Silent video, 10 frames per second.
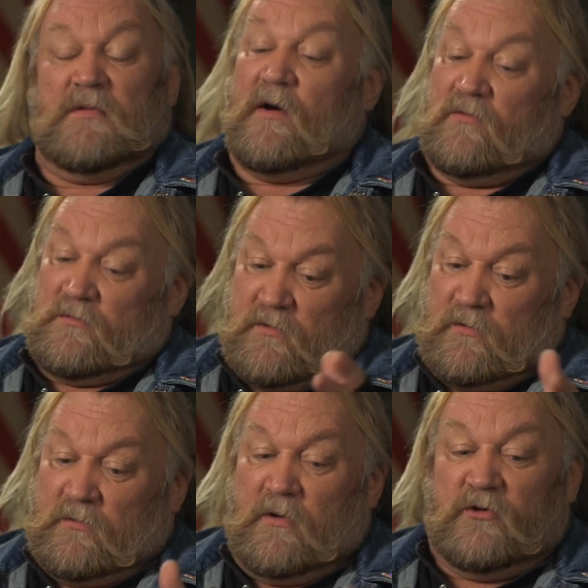Now,
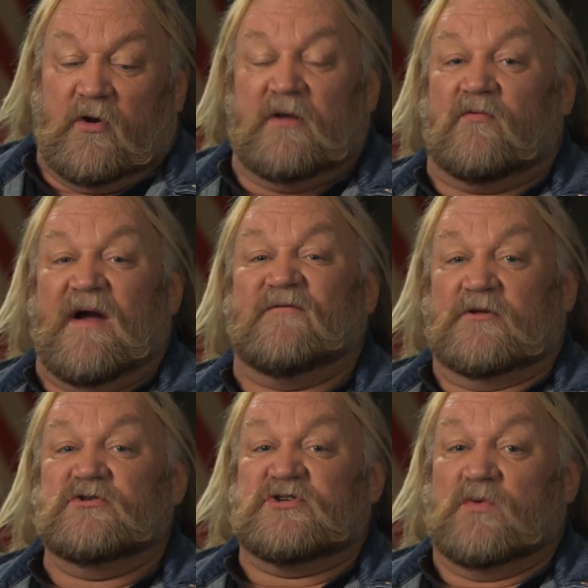during the
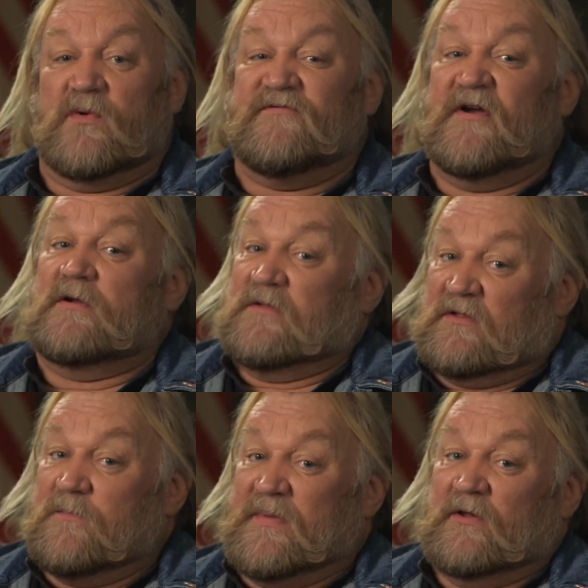Revolution, we figured
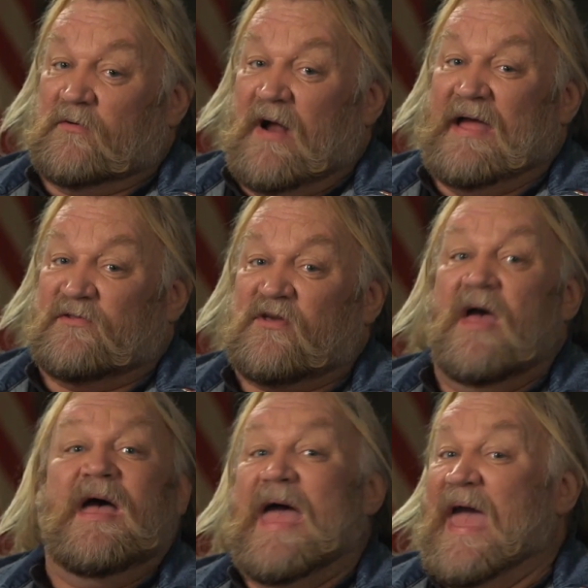that the Bill of Rights,
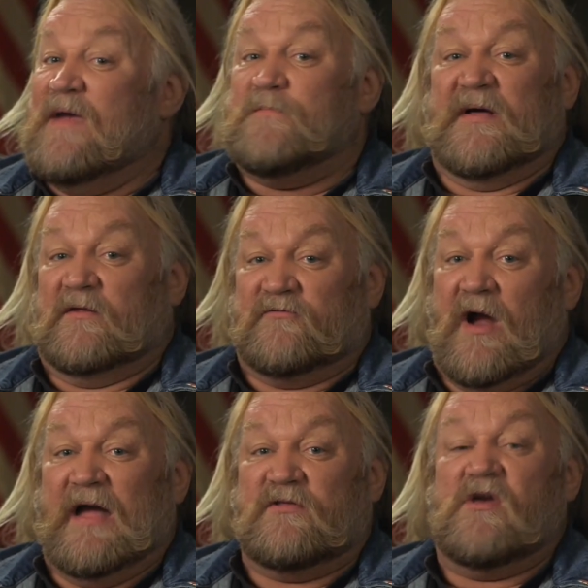a Bill of
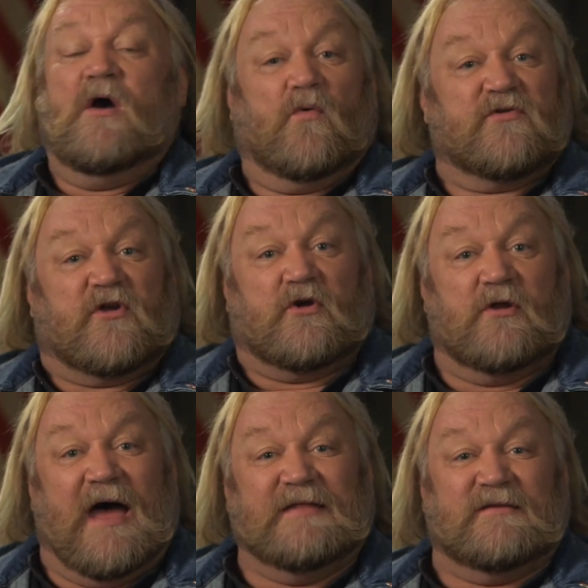Rights, was a
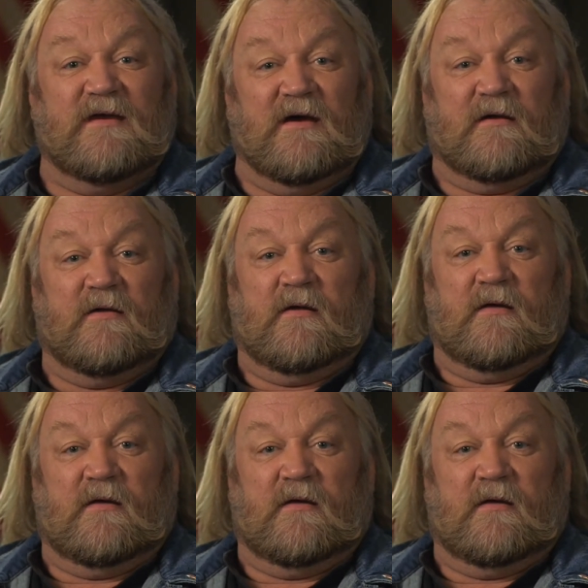good idea.